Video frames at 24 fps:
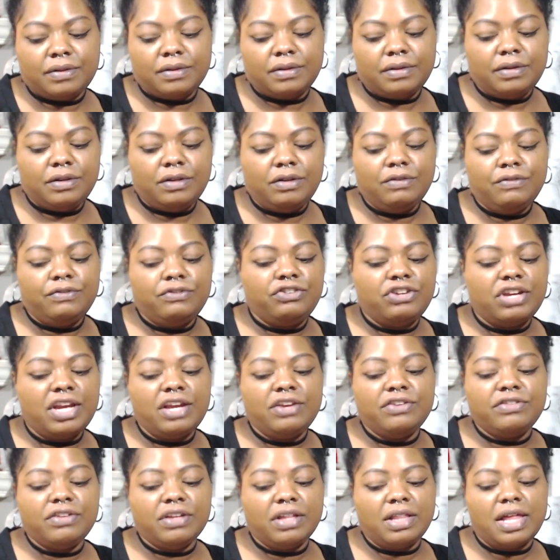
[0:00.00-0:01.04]
You've
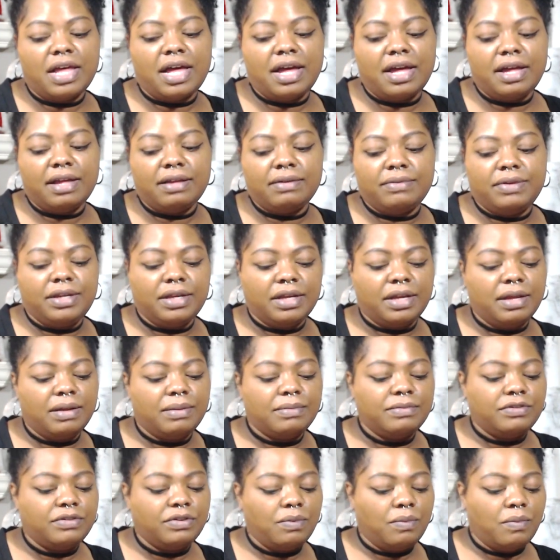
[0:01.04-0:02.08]
changed a lot when it
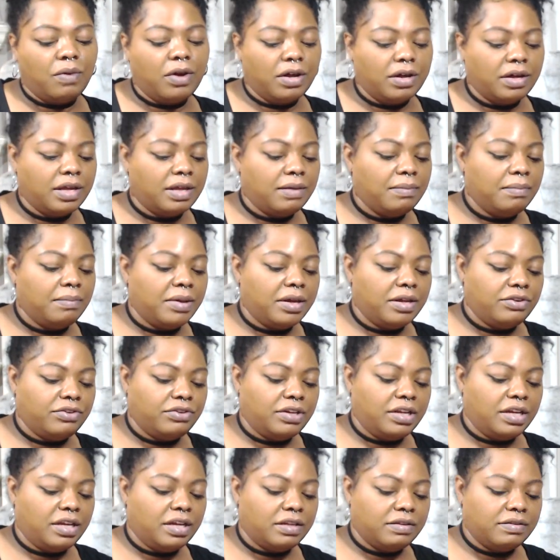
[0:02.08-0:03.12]
comes to work and
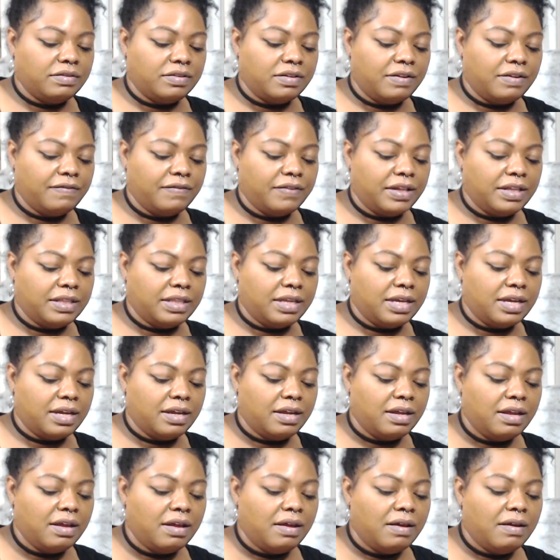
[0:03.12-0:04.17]
budgeting and stuff like
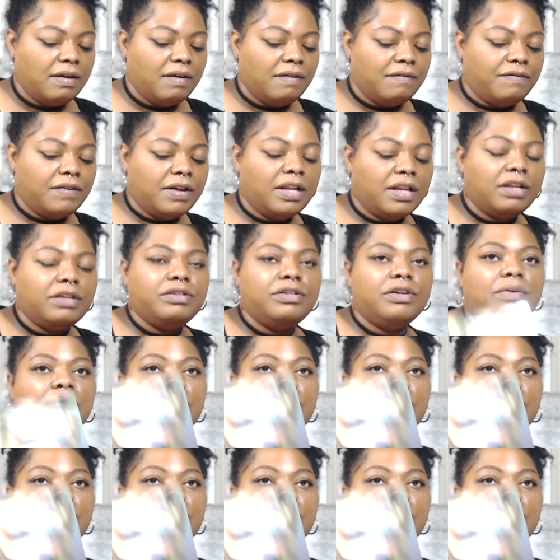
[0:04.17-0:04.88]
that. Follow your